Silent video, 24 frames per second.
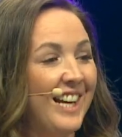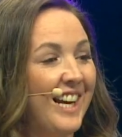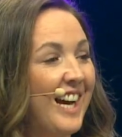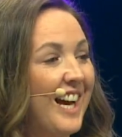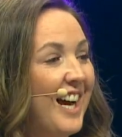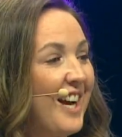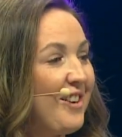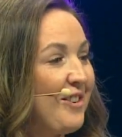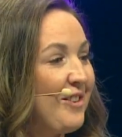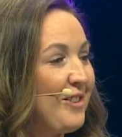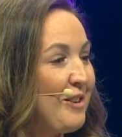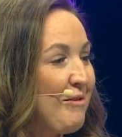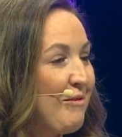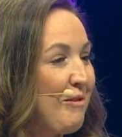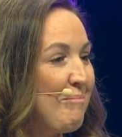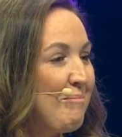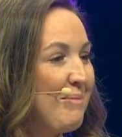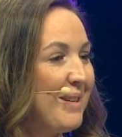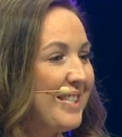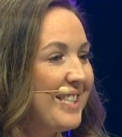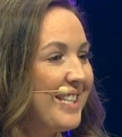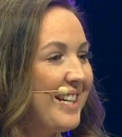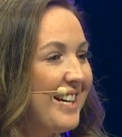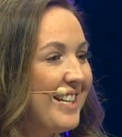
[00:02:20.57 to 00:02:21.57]
I got the
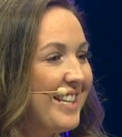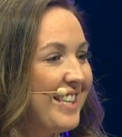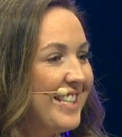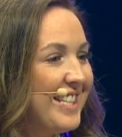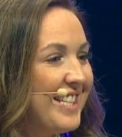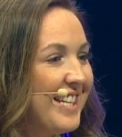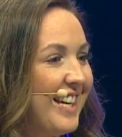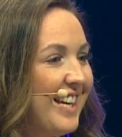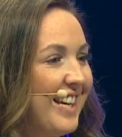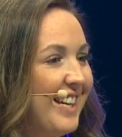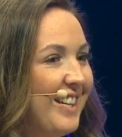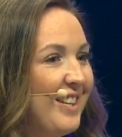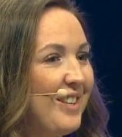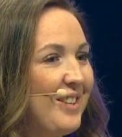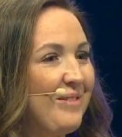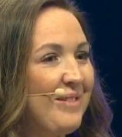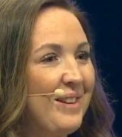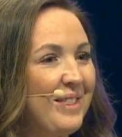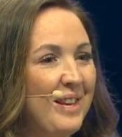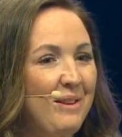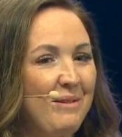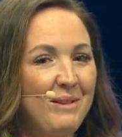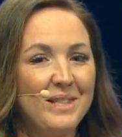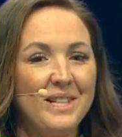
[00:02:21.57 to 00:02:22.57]
grumpy side of the day
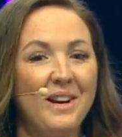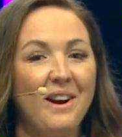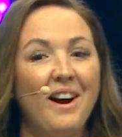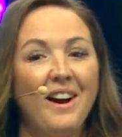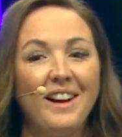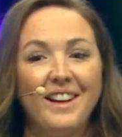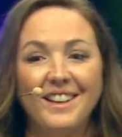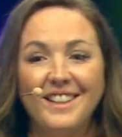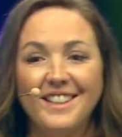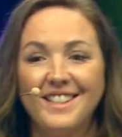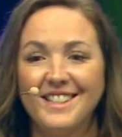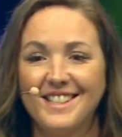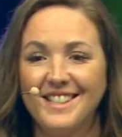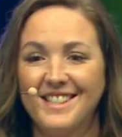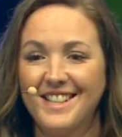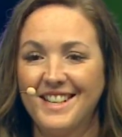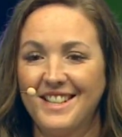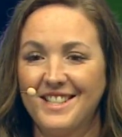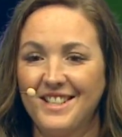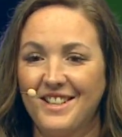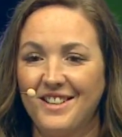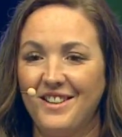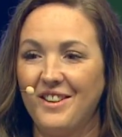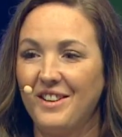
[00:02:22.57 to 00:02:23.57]
when they were tired at
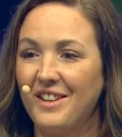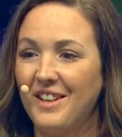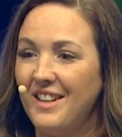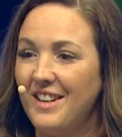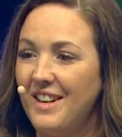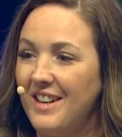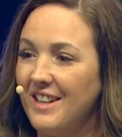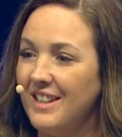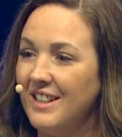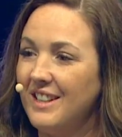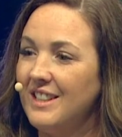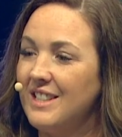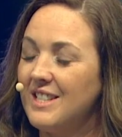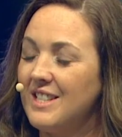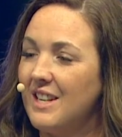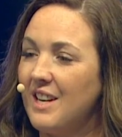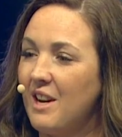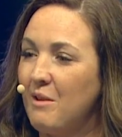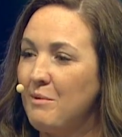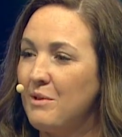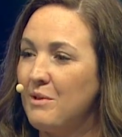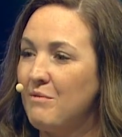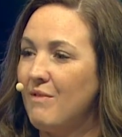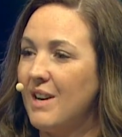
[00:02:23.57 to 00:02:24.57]
6 o'clock at night and
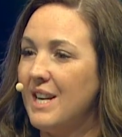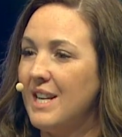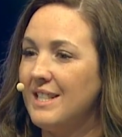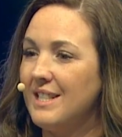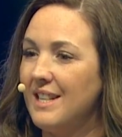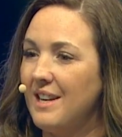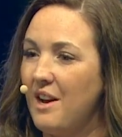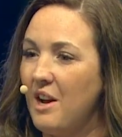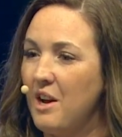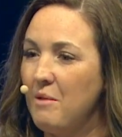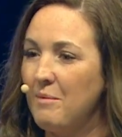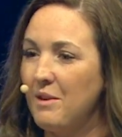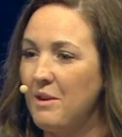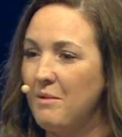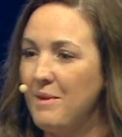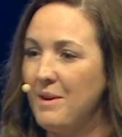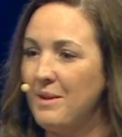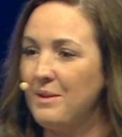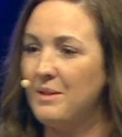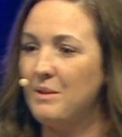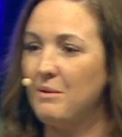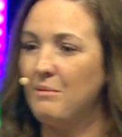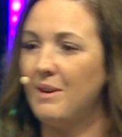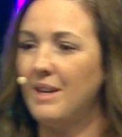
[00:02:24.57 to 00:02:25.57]
I was racing home on a
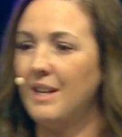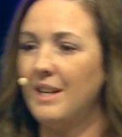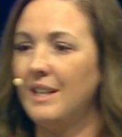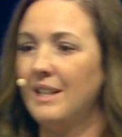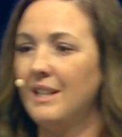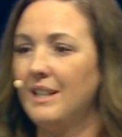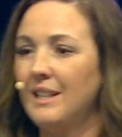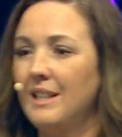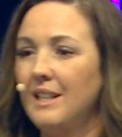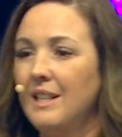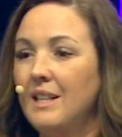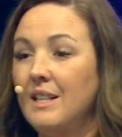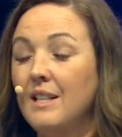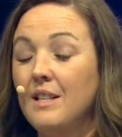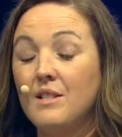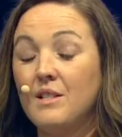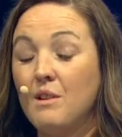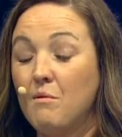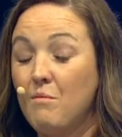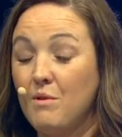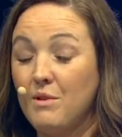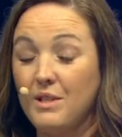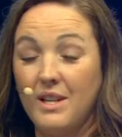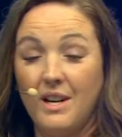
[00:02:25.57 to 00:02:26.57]
motorway. So
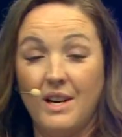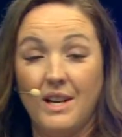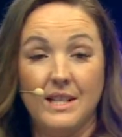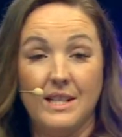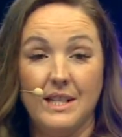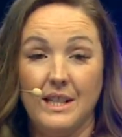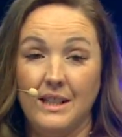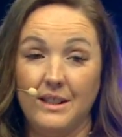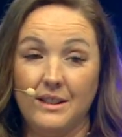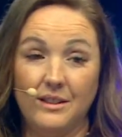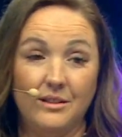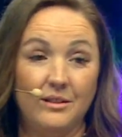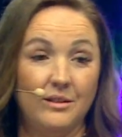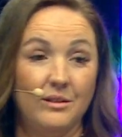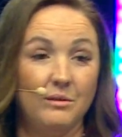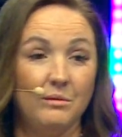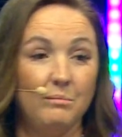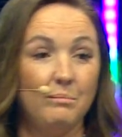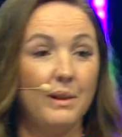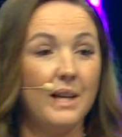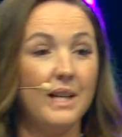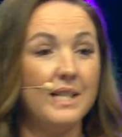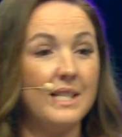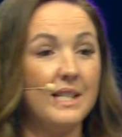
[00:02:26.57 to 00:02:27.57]
it wasn't ideal,
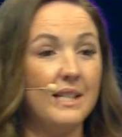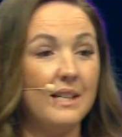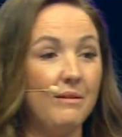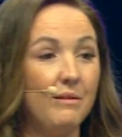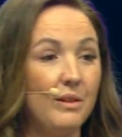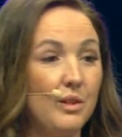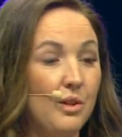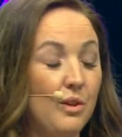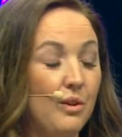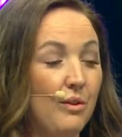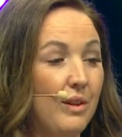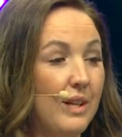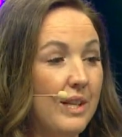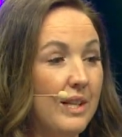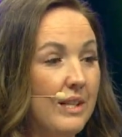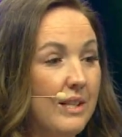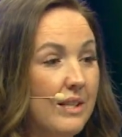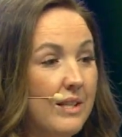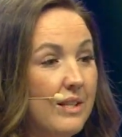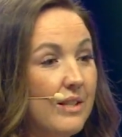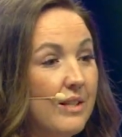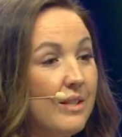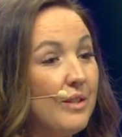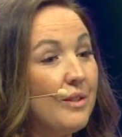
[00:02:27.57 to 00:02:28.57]
but I didn't have a
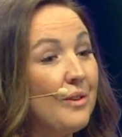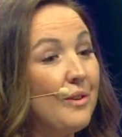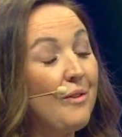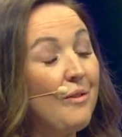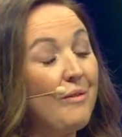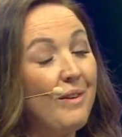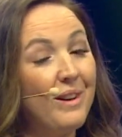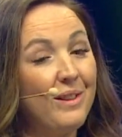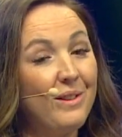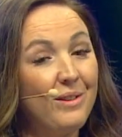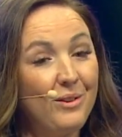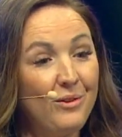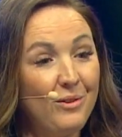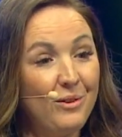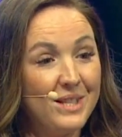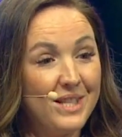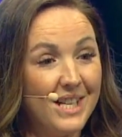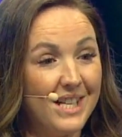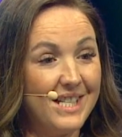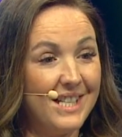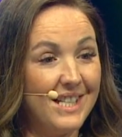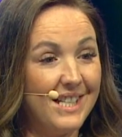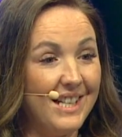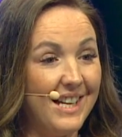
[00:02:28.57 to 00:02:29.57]
choice, or I thought
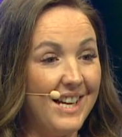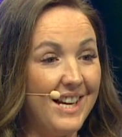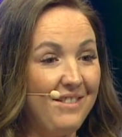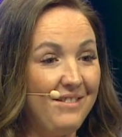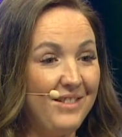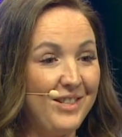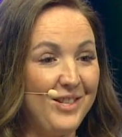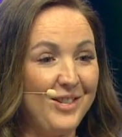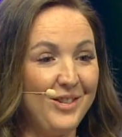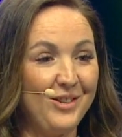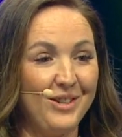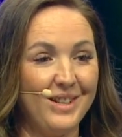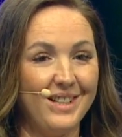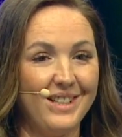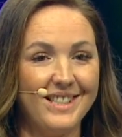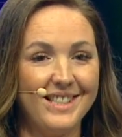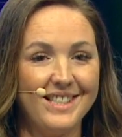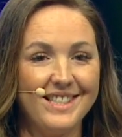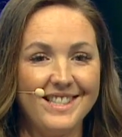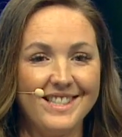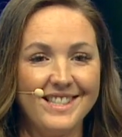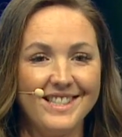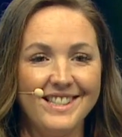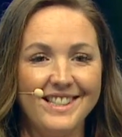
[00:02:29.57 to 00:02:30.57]
I didn't have a
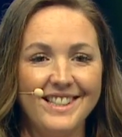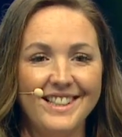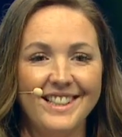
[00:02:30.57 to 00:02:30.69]
choice.